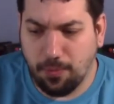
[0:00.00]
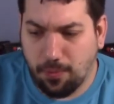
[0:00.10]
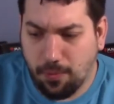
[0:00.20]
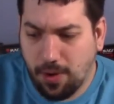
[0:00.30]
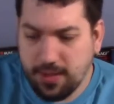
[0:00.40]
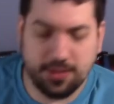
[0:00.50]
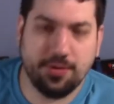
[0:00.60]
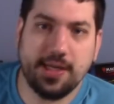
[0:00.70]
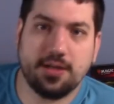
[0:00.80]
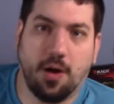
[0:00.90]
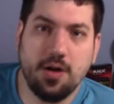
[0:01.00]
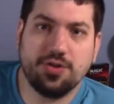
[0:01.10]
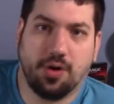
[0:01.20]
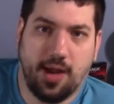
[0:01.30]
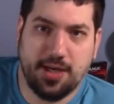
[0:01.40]
One great card
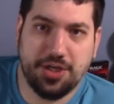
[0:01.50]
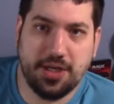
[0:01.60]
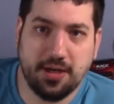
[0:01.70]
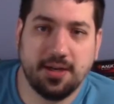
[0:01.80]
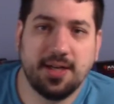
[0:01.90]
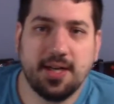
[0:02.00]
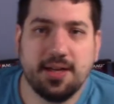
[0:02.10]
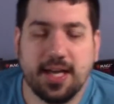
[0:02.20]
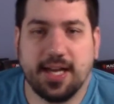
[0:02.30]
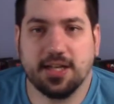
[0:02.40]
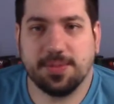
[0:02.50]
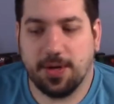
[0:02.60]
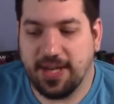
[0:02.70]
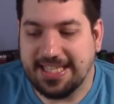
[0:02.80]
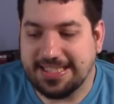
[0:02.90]
draw engine here that cares
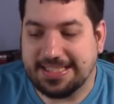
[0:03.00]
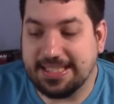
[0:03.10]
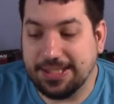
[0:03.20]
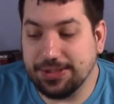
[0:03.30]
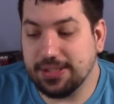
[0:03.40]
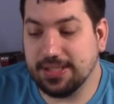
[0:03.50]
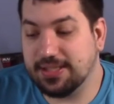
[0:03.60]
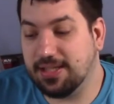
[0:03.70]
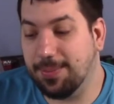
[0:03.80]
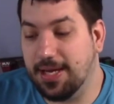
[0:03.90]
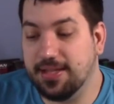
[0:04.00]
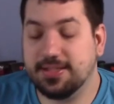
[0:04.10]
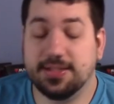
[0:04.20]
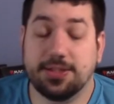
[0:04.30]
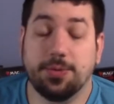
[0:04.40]
about gates is Guild Summit.
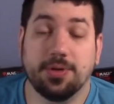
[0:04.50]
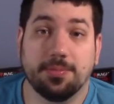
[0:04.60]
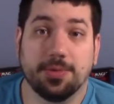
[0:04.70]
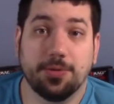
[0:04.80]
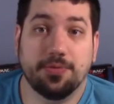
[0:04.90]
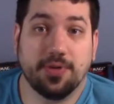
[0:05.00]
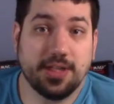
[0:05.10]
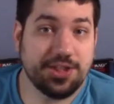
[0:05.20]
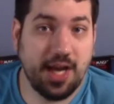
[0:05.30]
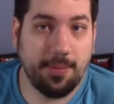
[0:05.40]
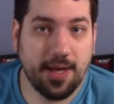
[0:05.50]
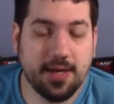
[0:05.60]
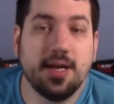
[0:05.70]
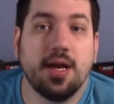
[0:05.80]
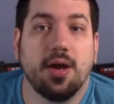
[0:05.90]
This is 2 and a blue for an enchantment.
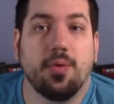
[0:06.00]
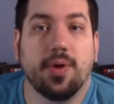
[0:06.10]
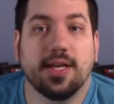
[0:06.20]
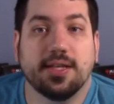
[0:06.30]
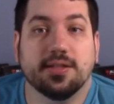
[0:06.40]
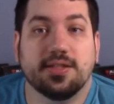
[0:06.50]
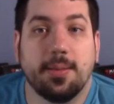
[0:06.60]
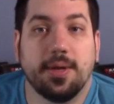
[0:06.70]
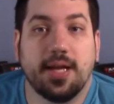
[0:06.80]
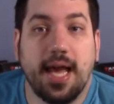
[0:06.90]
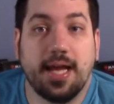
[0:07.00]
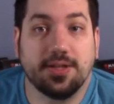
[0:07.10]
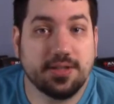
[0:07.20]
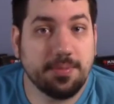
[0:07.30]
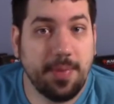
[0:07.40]
When Guild Summit
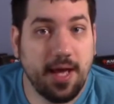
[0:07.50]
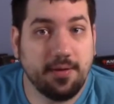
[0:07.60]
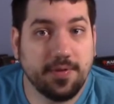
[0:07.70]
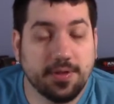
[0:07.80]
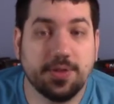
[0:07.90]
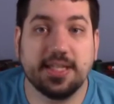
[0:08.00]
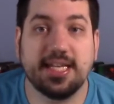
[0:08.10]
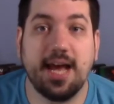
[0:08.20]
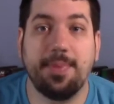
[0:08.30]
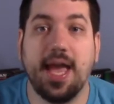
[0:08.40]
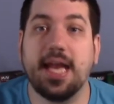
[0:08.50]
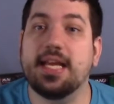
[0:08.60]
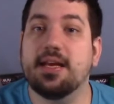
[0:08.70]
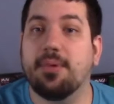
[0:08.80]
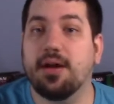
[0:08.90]
enters the battlefield, you can tap
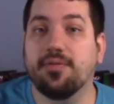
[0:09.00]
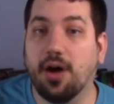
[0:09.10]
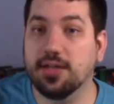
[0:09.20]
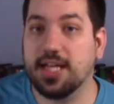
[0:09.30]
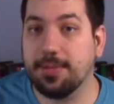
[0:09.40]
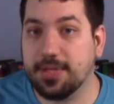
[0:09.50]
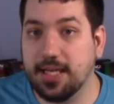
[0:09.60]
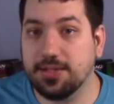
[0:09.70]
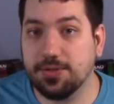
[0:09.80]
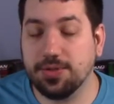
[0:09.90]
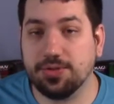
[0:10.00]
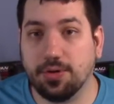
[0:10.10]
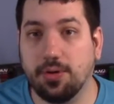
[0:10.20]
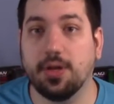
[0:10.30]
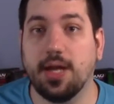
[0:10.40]
any amount of untapped gates you
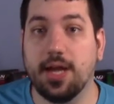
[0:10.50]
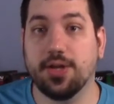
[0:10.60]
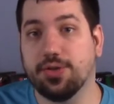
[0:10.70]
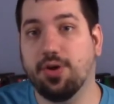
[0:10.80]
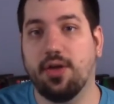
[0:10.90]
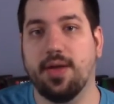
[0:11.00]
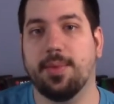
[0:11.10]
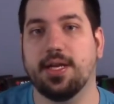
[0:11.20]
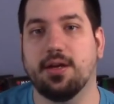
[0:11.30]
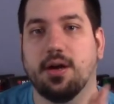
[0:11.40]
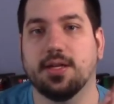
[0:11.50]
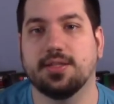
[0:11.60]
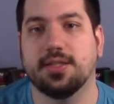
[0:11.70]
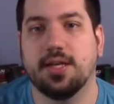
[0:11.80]
control, and you can draw that many cards.